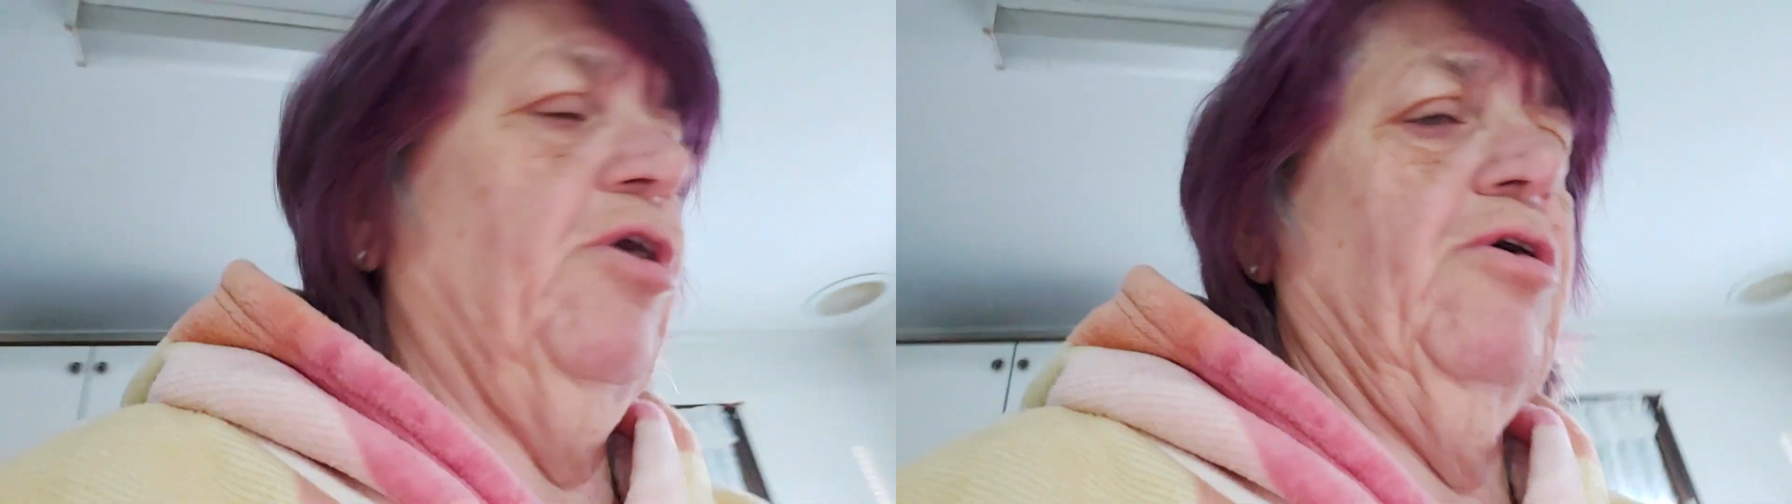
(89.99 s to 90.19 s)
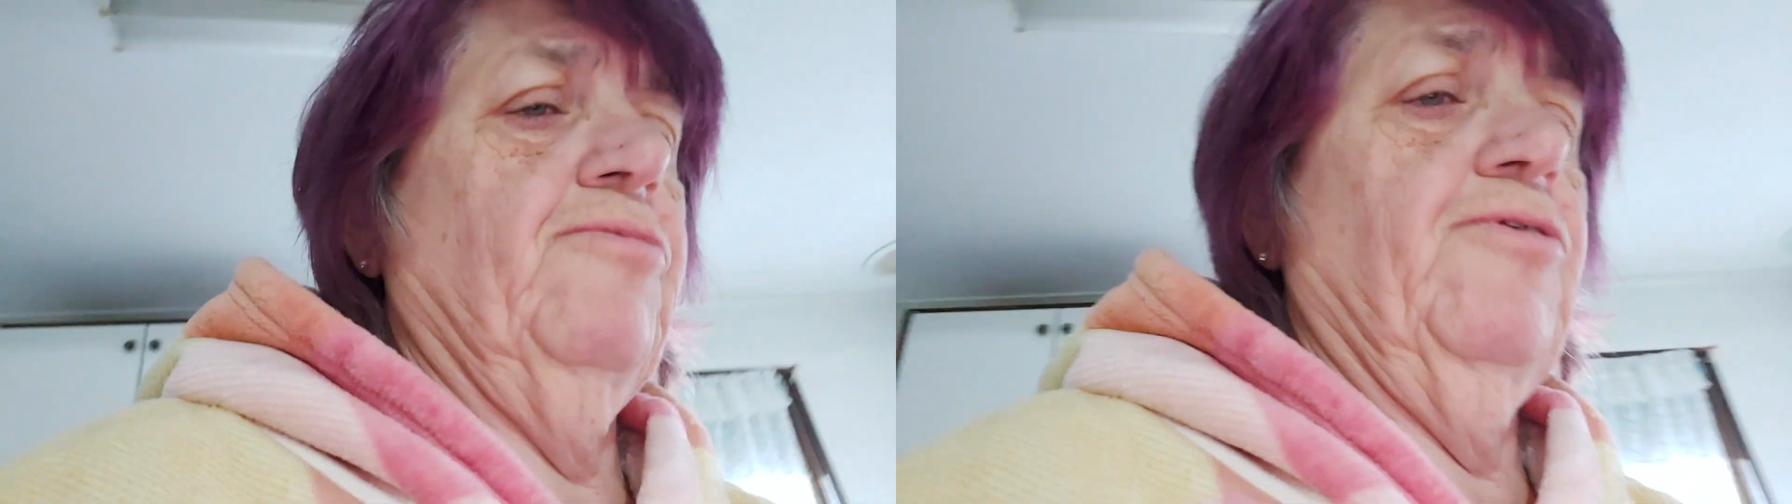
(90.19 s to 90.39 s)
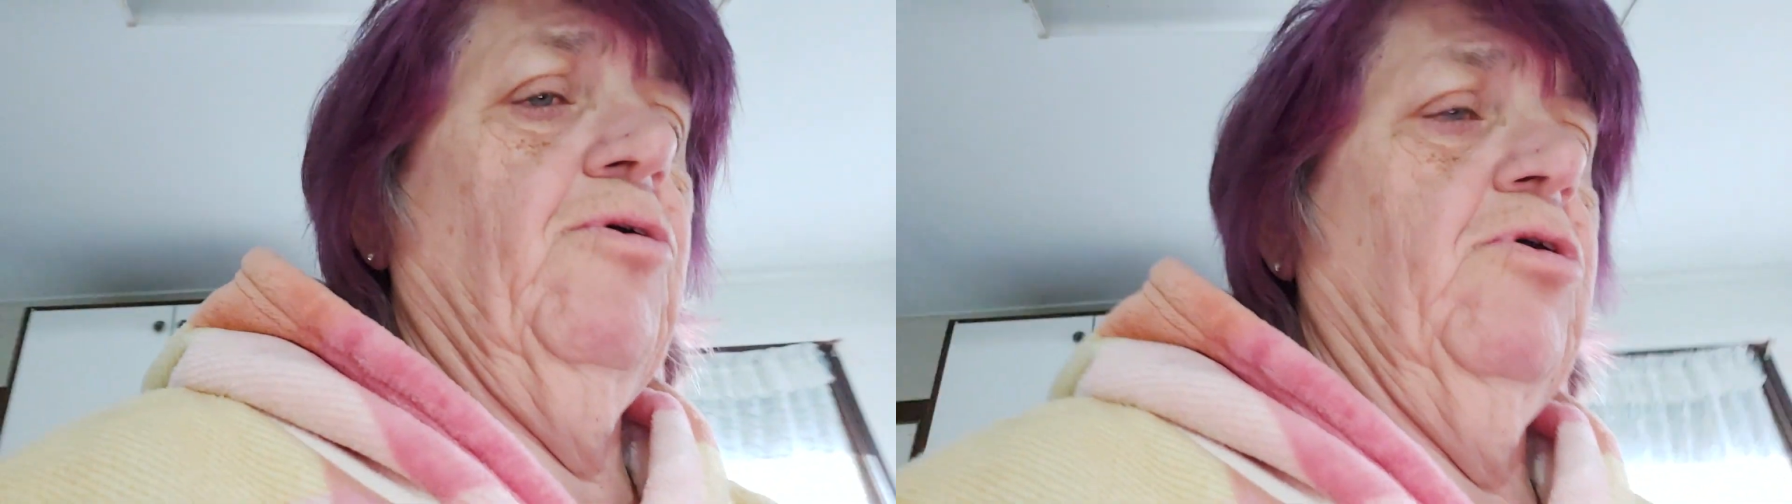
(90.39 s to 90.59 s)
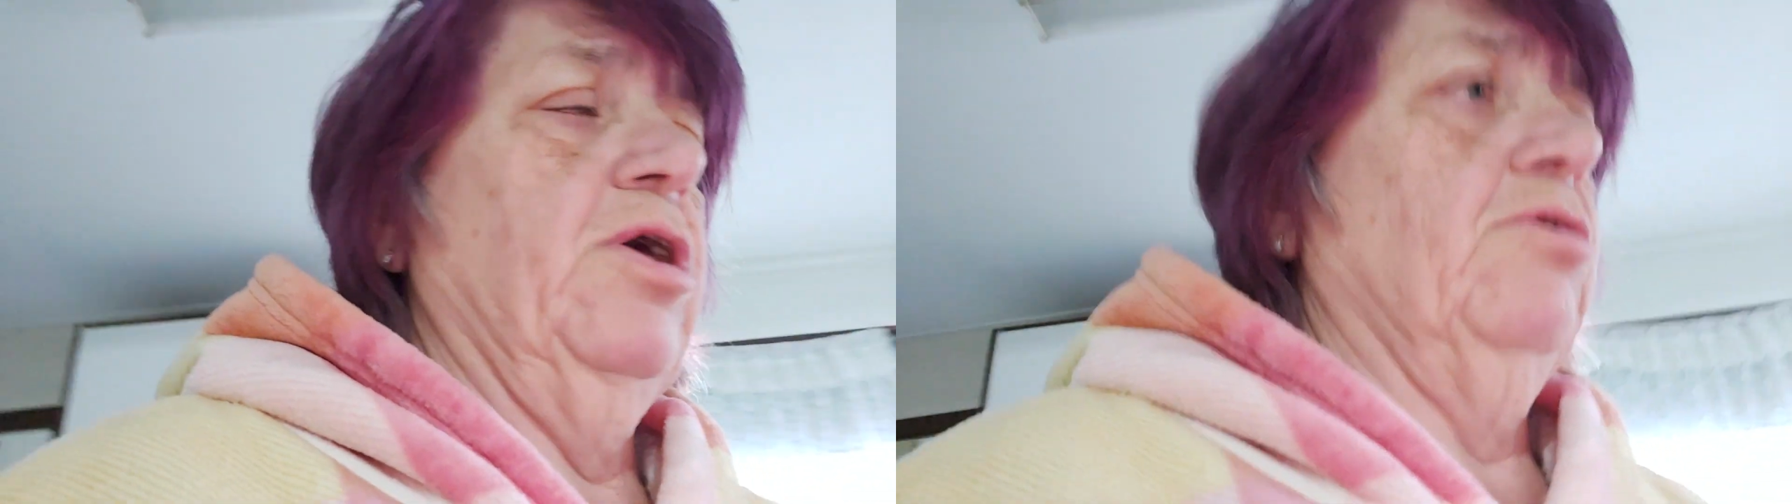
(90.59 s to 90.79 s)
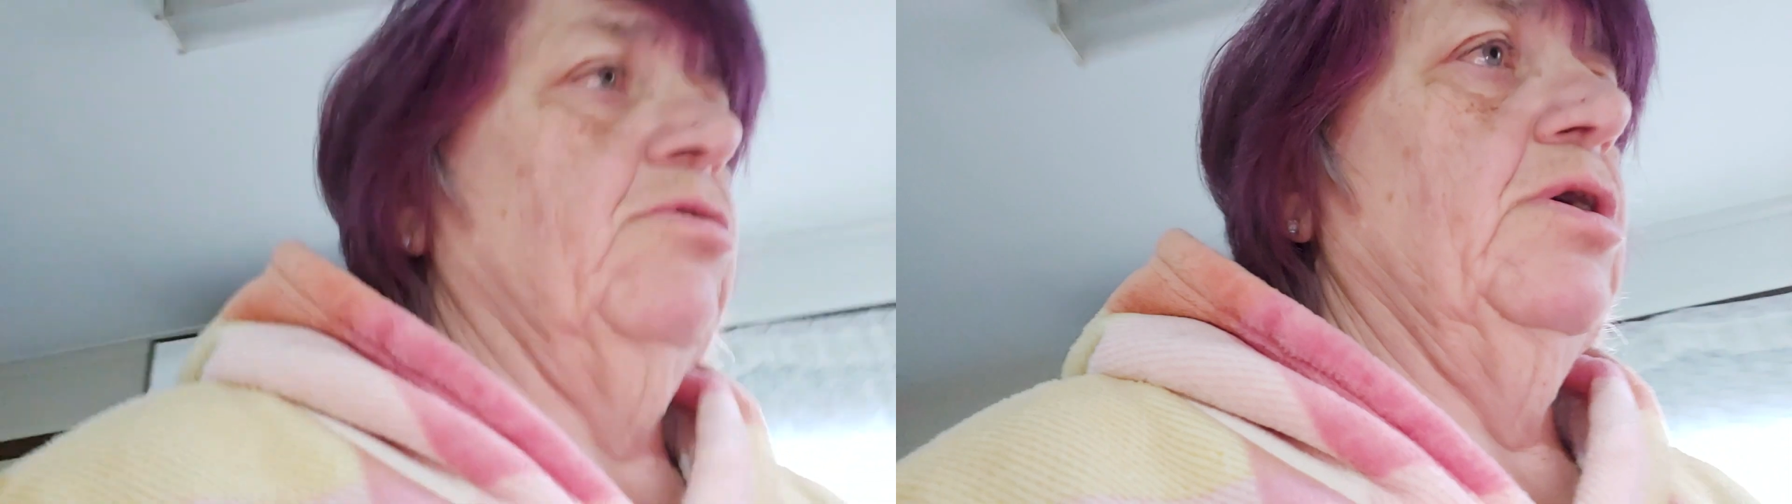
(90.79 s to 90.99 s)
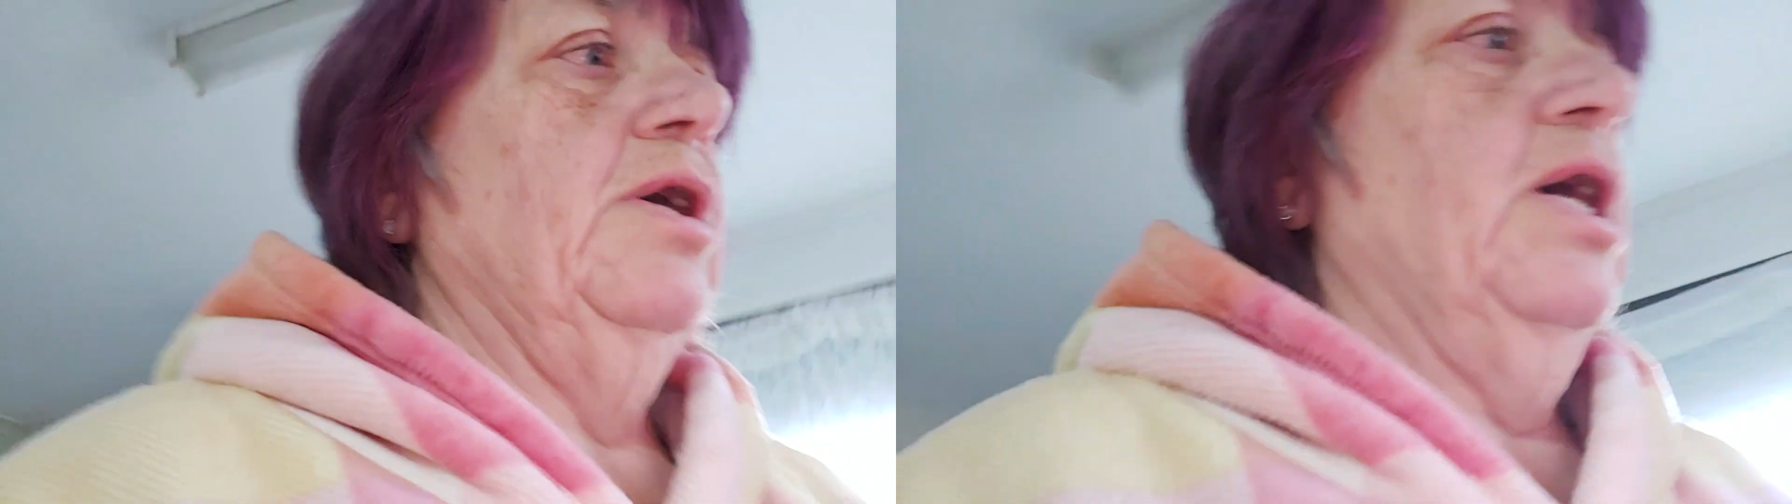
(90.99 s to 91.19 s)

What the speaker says: of oil.